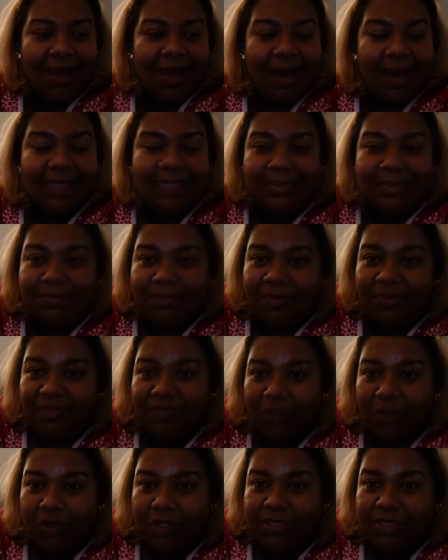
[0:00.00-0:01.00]
Are the
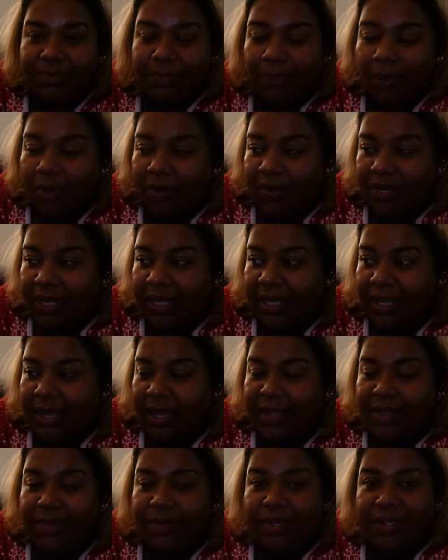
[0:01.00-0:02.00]
vlogs boring?
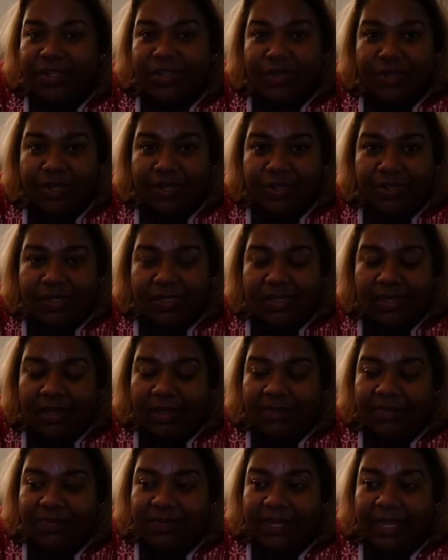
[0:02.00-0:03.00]
Are you enjoying yourself?